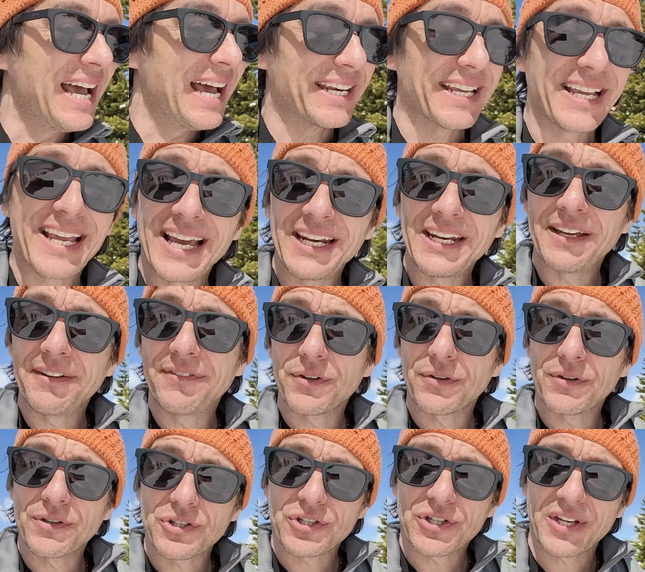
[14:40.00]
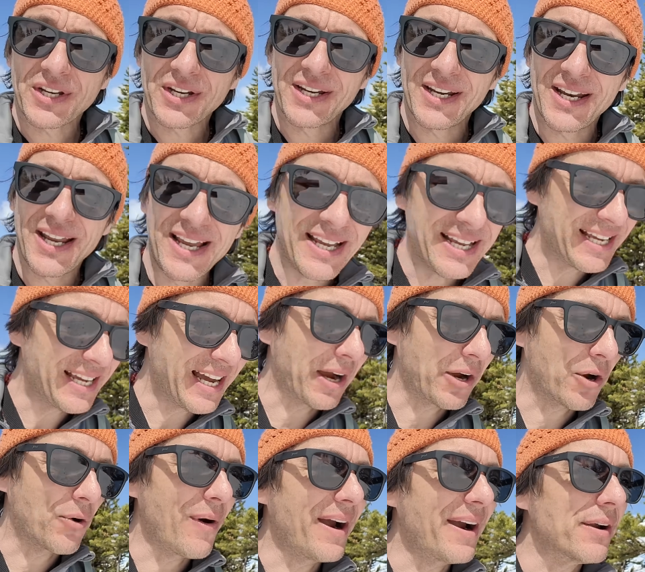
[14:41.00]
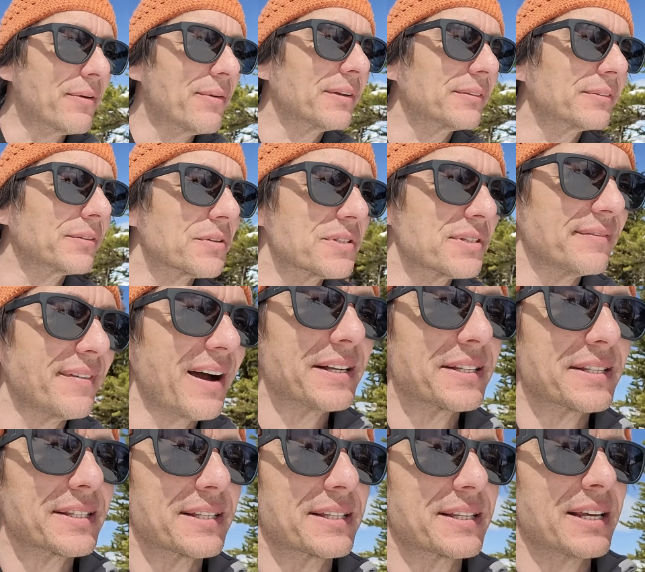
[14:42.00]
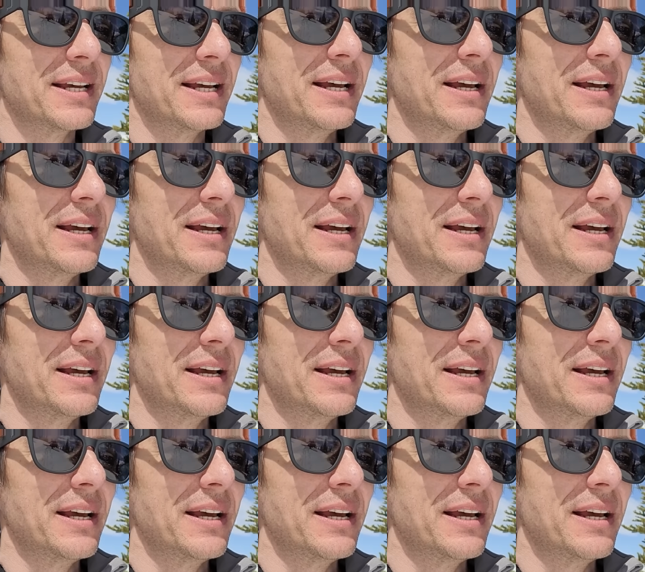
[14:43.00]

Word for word: And again, if you're interested in acquiring one of those devices